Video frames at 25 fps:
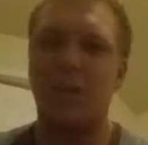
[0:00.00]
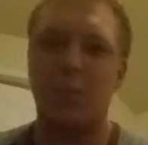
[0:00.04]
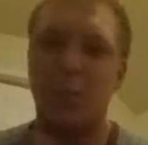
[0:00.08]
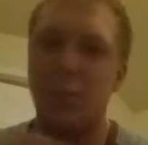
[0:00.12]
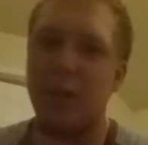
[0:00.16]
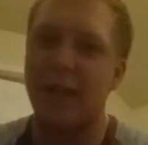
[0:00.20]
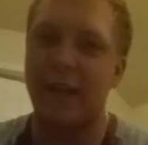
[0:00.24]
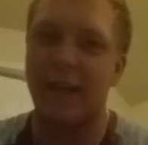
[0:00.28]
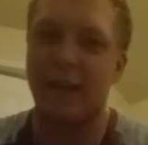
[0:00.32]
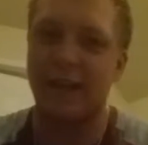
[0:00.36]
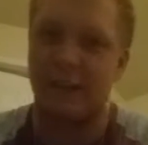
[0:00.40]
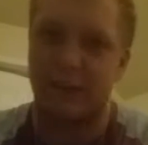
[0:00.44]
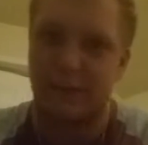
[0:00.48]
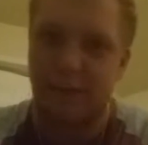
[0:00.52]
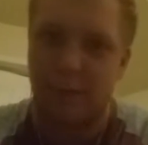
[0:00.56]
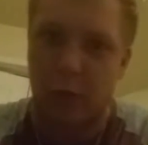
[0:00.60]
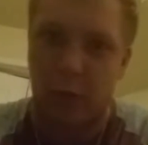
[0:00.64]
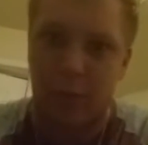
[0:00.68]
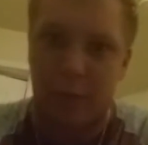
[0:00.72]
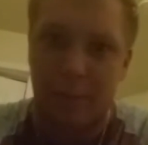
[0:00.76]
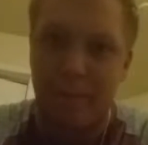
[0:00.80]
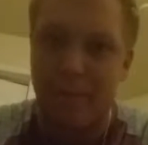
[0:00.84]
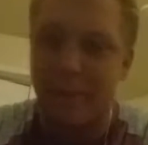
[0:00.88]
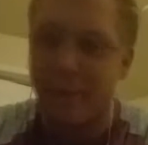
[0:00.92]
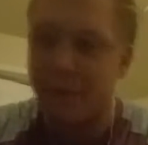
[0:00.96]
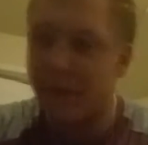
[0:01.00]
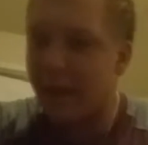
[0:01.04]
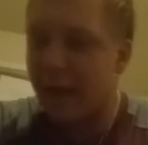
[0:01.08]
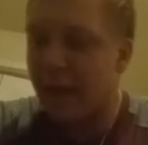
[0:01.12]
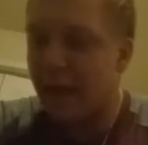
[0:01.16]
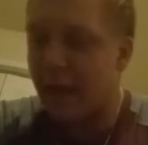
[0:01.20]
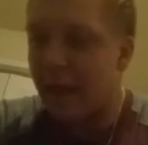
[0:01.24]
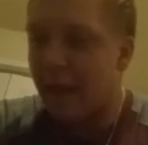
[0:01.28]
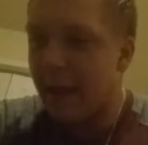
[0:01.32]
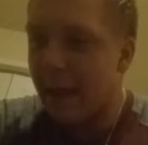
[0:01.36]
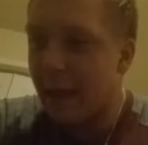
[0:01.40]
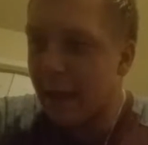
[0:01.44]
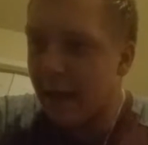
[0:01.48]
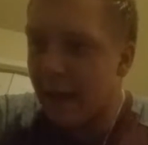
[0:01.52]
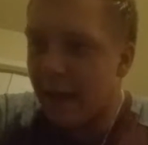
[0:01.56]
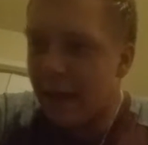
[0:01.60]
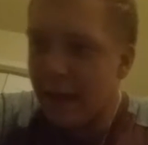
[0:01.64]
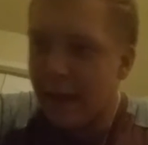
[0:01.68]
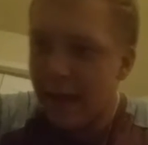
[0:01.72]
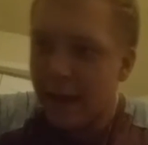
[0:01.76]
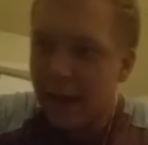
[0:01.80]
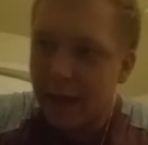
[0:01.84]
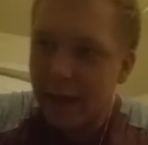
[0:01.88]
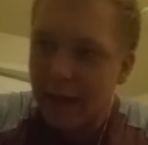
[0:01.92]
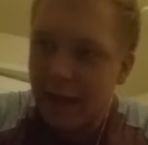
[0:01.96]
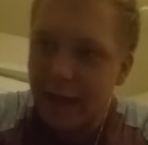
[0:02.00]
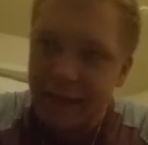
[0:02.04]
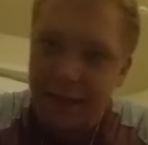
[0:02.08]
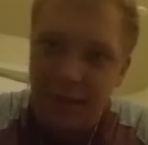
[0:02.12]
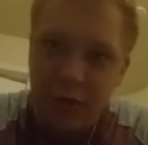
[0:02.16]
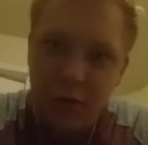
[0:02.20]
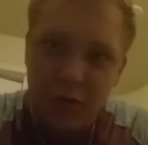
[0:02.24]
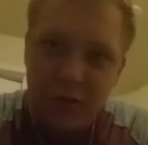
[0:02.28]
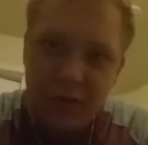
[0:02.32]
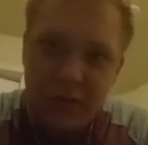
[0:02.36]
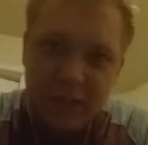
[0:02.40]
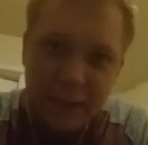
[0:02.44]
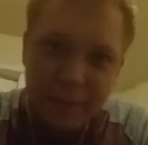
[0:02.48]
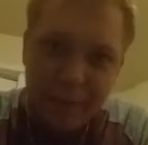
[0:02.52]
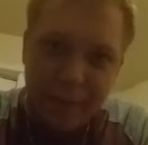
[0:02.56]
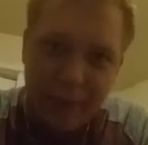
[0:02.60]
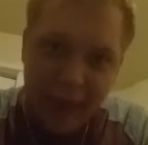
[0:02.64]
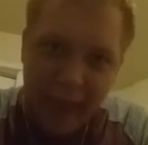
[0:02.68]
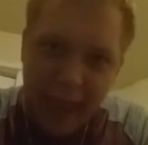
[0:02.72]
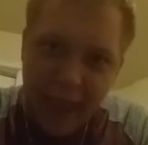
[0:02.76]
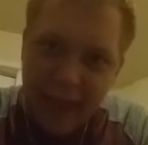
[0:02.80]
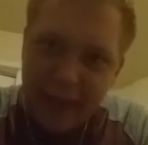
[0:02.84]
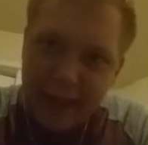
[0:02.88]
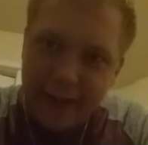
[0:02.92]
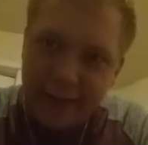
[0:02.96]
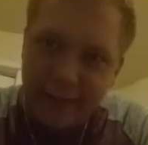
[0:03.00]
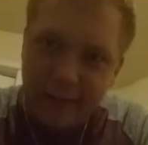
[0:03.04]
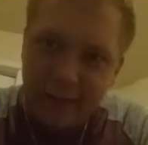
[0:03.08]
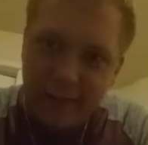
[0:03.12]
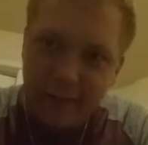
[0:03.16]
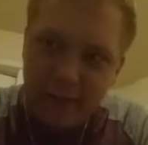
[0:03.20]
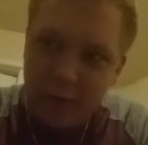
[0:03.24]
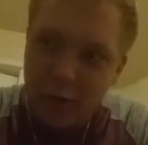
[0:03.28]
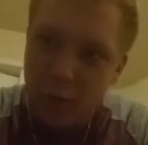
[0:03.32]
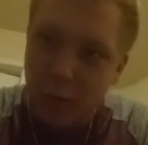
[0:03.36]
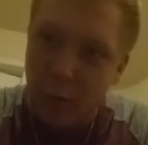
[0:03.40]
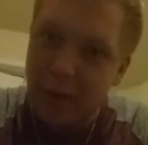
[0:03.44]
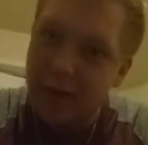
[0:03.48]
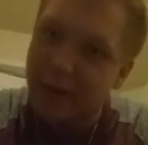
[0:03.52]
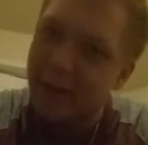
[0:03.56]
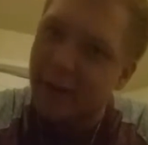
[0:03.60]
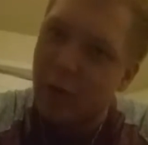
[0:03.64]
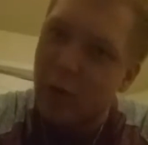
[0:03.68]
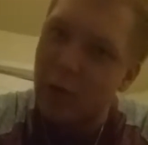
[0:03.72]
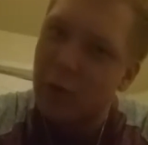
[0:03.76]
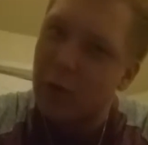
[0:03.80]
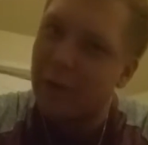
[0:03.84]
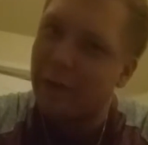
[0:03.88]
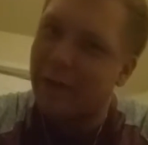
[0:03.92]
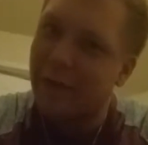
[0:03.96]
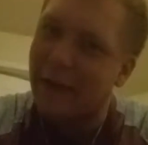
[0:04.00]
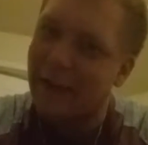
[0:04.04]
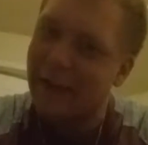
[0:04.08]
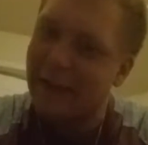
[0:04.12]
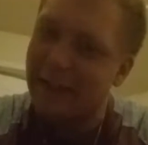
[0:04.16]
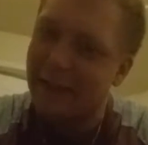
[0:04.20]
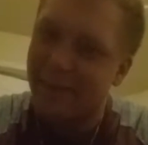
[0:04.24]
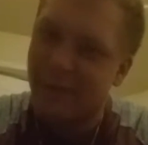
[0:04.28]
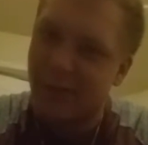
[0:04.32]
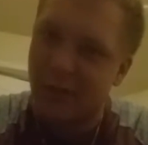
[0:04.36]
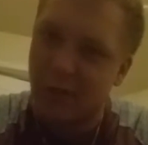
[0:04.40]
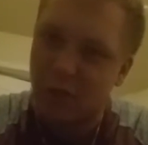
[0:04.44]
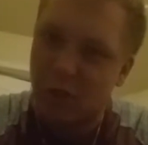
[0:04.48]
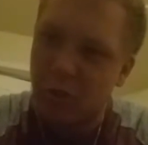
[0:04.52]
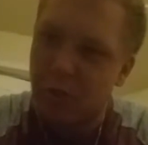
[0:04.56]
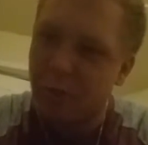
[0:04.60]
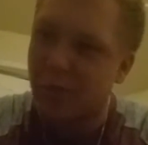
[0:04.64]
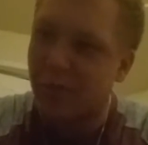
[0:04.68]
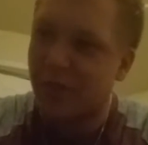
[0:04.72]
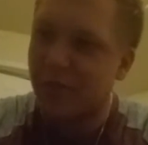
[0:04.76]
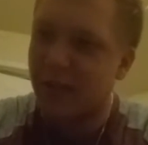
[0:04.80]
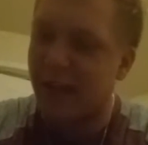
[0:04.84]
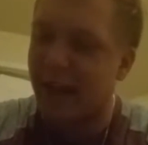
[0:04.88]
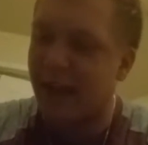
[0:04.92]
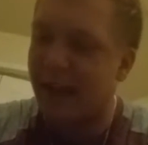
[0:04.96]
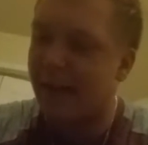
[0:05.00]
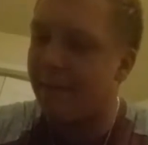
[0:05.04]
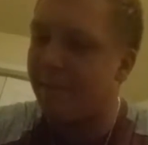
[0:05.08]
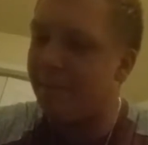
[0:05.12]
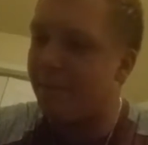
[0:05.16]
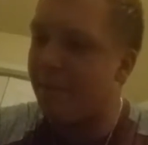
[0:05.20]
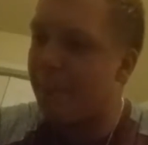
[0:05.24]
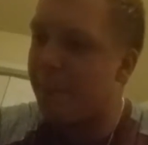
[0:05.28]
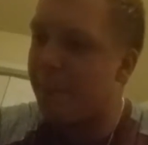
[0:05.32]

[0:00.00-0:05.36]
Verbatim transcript: weakest form. And then you skip ahead to when Goku fights him as a Super Saiyan.